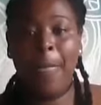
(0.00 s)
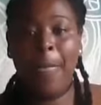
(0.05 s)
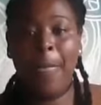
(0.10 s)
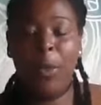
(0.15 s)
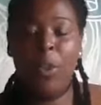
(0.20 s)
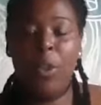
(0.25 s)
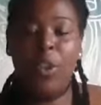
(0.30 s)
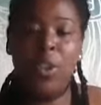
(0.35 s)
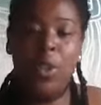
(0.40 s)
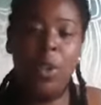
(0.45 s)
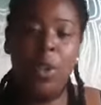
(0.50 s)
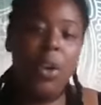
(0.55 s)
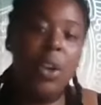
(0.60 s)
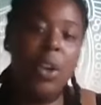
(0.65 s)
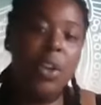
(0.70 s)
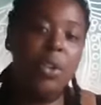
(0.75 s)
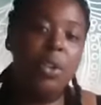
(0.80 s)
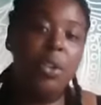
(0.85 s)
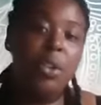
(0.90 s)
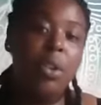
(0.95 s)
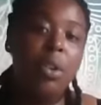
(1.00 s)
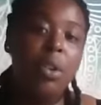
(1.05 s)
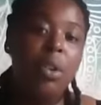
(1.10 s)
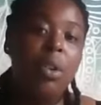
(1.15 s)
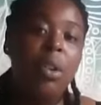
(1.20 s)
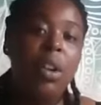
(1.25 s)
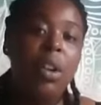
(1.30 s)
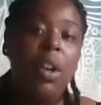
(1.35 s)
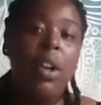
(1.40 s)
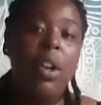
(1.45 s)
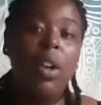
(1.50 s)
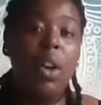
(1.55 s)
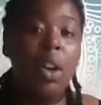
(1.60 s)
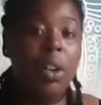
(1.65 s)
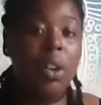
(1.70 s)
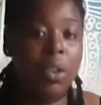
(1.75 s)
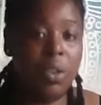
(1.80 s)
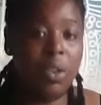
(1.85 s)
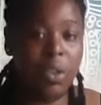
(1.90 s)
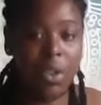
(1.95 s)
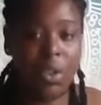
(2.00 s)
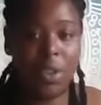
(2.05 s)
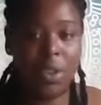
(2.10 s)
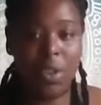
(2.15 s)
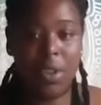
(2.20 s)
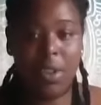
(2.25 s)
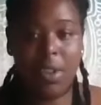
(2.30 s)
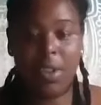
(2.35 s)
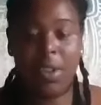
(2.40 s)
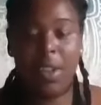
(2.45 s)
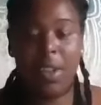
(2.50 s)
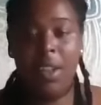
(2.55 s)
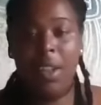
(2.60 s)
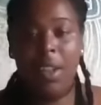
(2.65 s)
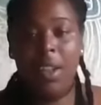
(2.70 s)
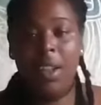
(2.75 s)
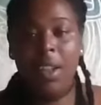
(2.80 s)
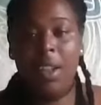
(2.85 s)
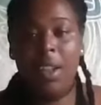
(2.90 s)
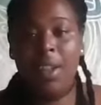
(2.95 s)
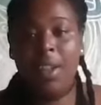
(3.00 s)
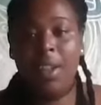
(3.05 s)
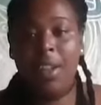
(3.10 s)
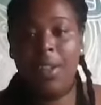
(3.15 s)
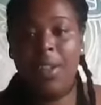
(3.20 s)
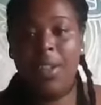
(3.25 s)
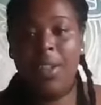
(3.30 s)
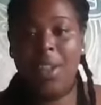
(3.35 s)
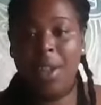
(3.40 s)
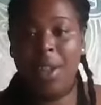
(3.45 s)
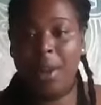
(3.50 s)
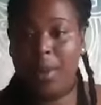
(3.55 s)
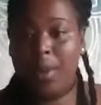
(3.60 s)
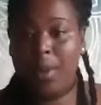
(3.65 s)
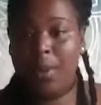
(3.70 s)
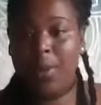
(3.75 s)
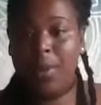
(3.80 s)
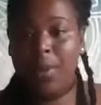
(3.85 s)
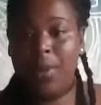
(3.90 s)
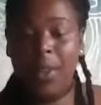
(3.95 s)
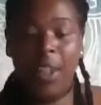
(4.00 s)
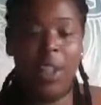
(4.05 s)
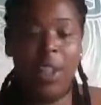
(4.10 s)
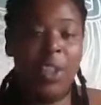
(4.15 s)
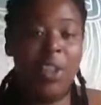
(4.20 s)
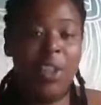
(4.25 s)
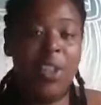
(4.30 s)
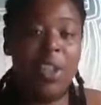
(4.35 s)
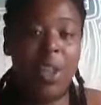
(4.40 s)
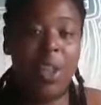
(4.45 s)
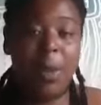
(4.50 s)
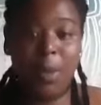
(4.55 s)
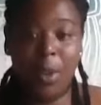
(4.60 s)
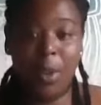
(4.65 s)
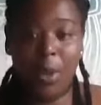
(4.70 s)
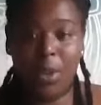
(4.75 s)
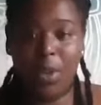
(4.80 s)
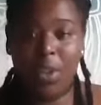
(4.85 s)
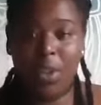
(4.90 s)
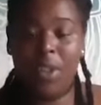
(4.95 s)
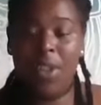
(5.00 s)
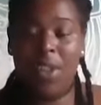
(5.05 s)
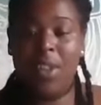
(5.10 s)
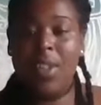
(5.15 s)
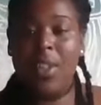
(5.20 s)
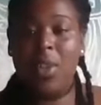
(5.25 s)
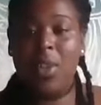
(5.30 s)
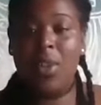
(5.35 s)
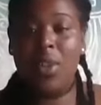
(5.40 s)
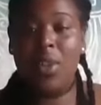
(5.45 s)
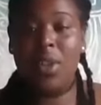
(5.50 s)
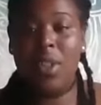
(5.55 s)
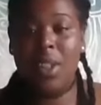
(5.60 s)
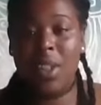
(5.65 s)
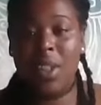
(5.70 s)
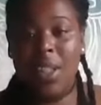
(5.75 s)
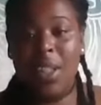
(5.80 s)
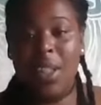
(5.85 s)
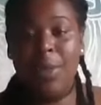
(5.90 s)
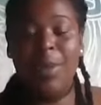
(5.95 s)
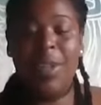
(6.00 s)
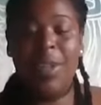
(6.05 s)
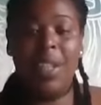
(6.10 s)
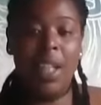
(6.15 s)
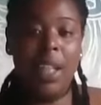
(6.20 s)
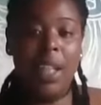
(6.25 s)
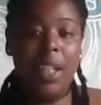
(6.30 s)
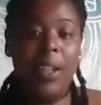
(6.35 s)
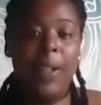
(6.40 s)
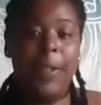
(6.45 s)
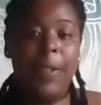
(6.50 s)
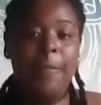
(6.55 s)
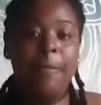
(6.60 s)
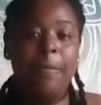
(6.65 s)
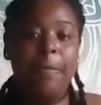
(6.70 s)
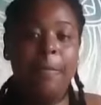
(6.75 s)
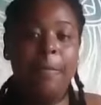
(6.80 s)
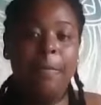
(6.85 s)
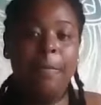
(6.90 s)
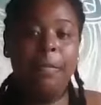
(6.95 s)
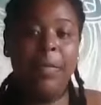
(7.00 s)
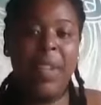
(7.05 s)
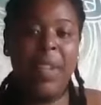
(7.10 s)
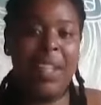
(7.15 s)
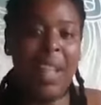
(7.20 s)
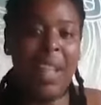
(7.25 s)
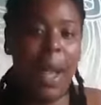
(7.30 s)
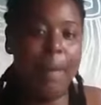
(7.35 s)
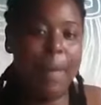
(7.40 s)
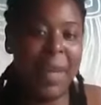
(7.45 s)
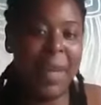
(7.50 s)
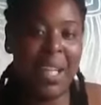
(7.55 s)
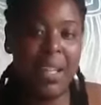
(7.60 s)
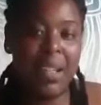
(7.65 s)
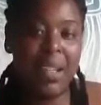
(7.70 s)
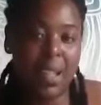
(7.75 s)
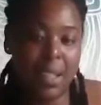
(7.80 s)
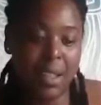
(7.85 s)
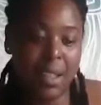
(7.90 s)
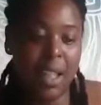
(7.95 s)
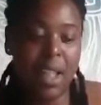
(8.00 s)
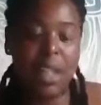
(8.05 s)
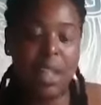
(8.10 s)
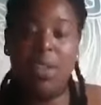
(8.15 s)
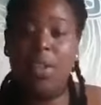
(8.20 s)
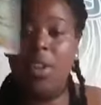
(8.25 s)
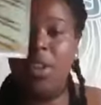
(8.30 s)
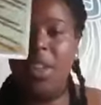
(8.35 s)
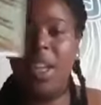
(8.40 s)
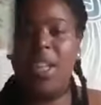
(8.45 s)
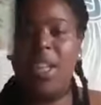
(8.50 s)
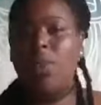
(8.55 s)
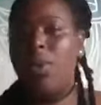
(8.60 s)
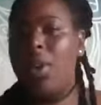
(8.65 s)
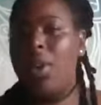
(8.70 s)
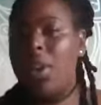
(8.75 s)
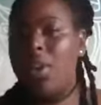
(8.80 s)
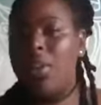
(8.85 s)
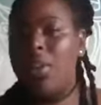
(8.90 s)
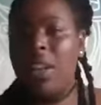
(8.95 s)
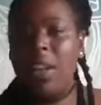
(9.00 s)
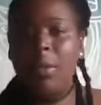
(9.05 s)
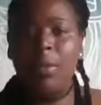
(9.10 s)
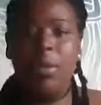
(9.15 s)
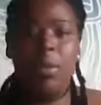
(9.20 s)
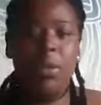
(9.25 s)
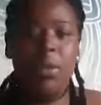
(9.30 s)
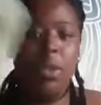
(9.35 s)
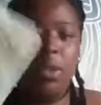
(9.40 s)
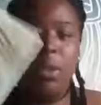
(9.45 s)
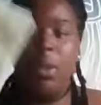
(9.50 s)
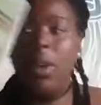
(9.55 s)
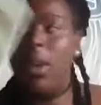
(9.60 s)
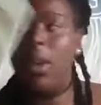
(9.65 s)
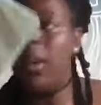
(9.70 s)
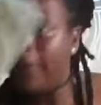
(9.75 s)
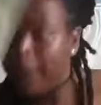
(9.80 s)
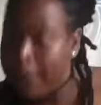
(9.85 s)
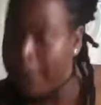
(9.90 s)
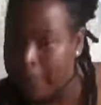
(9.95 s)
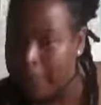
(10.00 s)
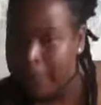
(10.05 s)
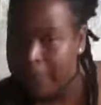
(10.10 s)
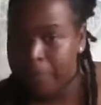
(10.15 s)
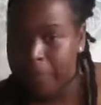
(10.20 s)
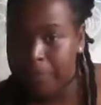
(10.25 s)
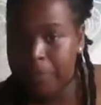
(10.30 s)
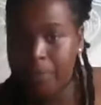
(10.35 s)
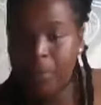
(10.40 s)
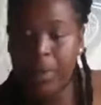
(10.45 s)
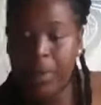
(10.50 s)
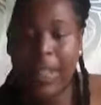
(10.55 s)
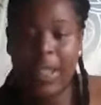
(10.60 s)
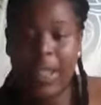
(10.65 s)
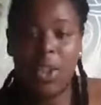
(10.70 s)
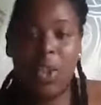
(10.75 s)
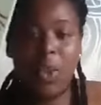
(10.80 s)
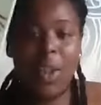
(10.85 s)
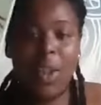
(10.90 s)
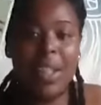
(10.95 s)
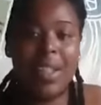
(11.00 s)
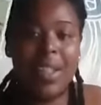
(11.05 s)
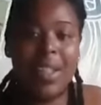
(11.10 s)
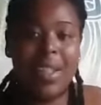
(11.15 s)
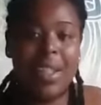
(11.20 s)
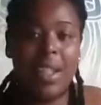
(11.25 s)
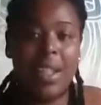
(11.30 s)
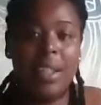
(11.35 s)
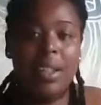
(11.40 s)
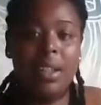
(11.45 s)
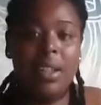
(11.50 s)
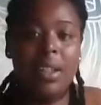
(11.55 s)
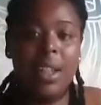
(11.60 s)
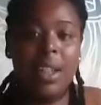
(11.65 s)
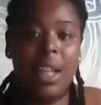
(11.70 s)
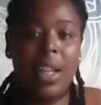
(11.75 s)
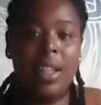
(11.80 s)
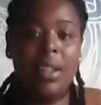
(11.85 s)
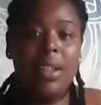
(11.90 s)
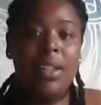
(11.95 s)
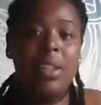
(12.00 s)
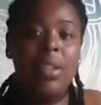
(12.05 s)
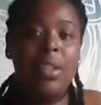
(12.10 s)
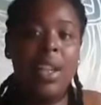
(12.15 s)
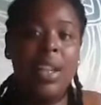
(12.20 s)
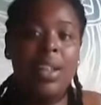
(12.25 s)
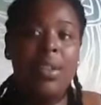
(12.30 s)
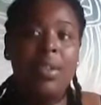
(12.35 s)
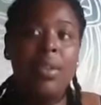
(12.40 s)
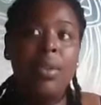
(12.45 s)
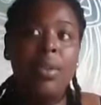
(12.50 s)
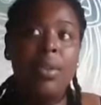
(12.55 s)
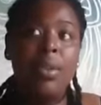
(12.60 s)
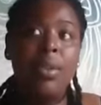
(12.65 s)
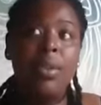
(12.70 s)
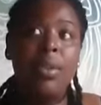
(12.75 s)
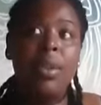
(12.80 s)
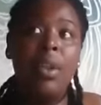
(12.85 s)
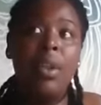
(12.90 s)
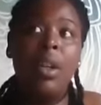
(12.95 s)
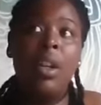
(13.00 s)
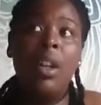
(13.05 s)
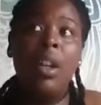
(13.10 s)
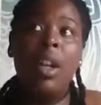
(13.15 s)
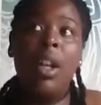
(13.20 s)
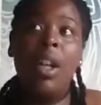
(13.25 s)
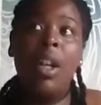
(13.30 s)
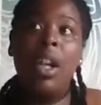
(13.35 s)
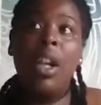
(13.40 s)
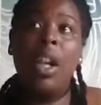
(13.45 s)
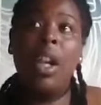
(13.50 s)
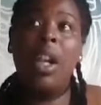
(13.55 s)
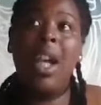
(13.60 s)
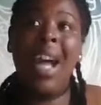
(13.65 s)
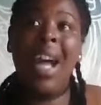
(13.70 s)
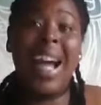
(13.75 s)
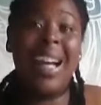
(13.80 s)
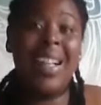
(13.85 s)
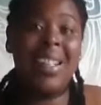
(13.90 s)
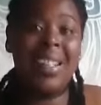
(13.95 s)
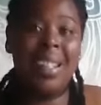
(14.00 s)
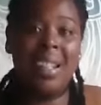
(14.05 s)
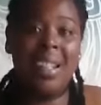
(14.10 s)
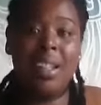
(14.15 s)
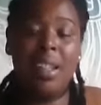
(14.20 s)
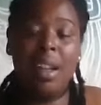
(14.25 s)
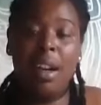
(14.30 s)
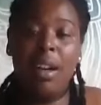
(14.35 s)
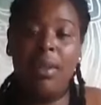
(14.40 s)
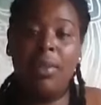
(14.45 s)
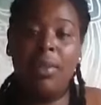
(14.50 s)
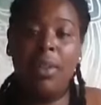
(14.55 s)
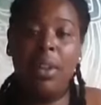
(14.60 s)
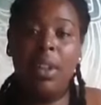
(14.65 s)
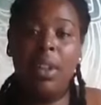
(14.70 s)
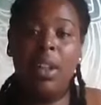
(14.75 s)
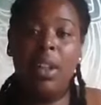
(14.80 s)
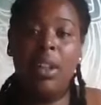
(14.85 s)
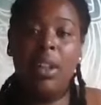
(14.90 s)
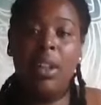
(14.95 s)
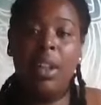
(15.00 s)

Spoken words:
just not in your conscious self, in the subconscious, in your sleep state, in that beta state. So that's where you're able to transcend and to access other